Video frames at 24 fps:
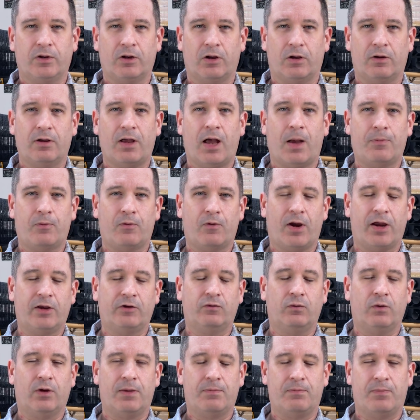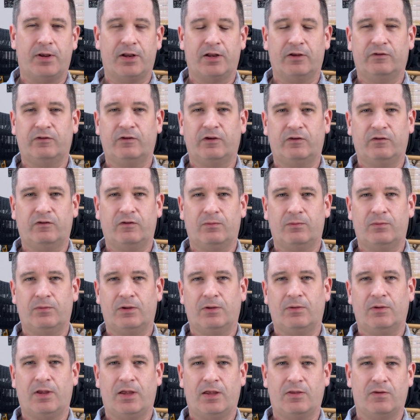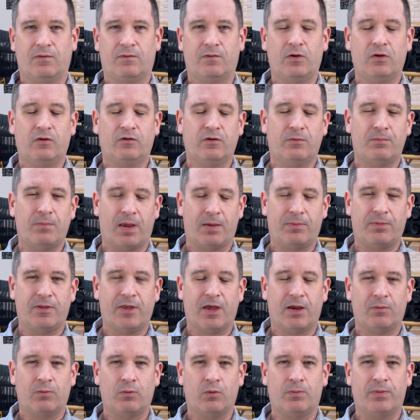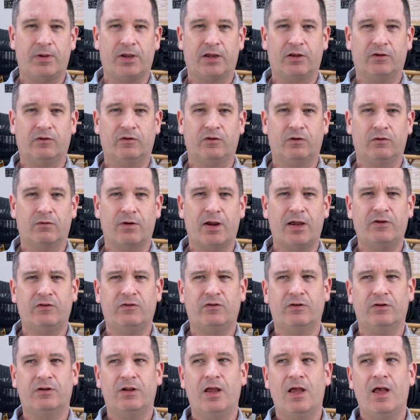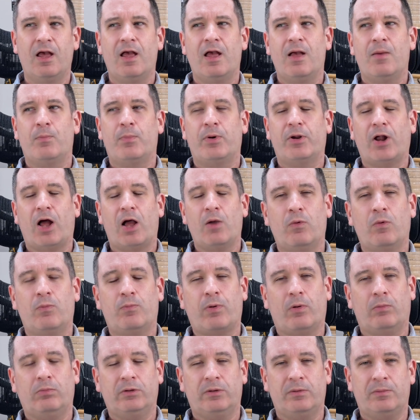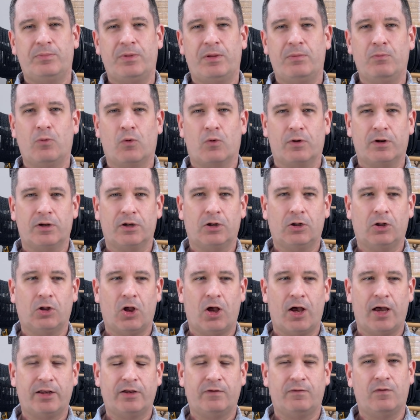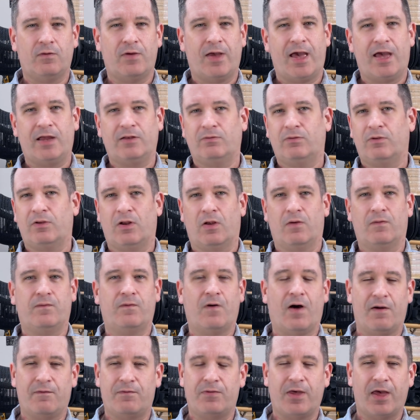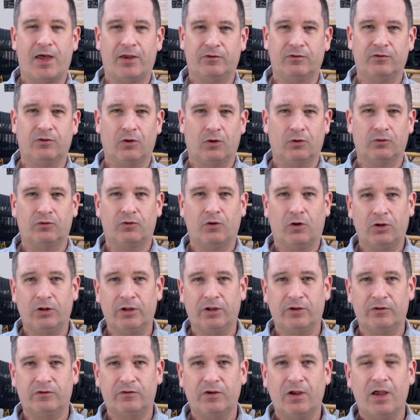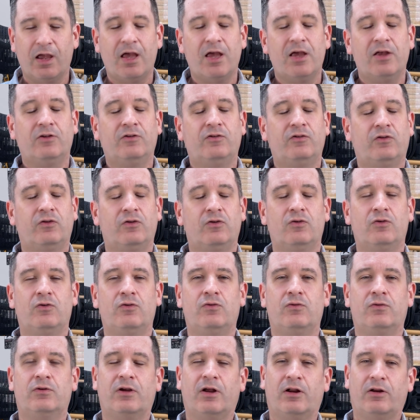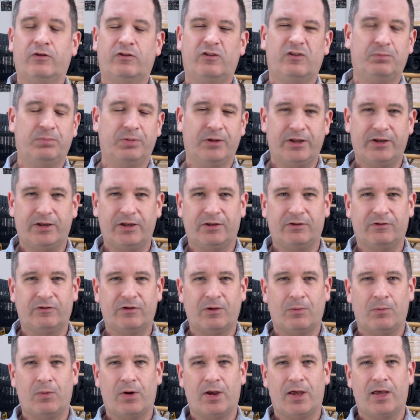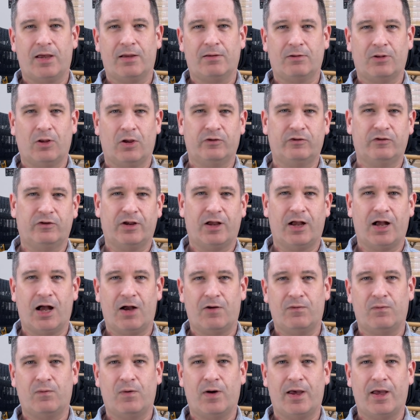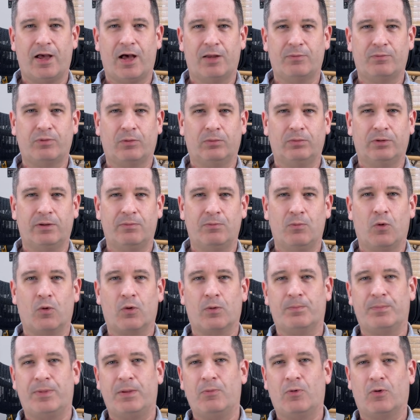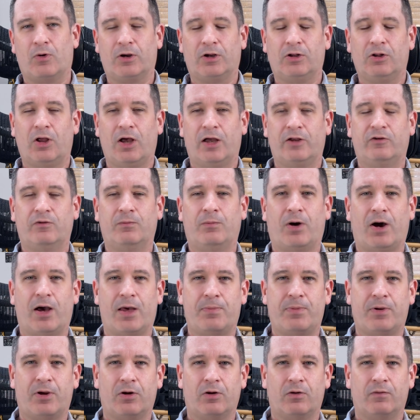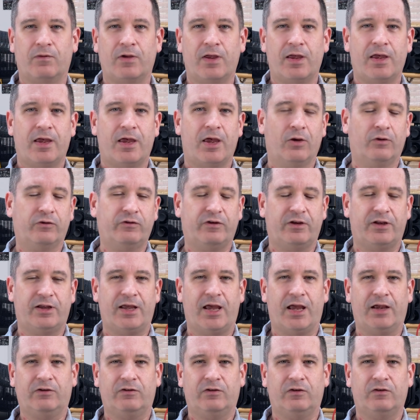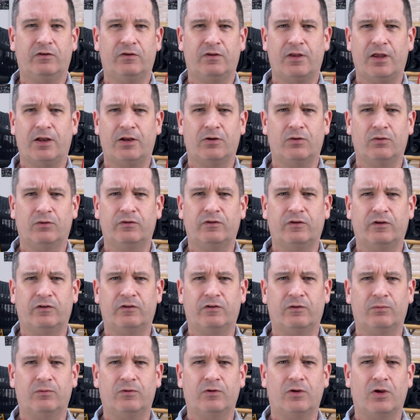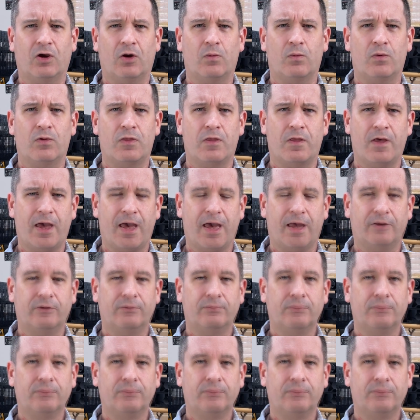upgrade to a better system in the future, maybe that would be a consideration. But I probably be more inclined, if you had $5,000 odd, to kind of split it somewhere closer to halfway. I'd probably be more inclined to buy a pair of LCDXs and then a good system to go with that.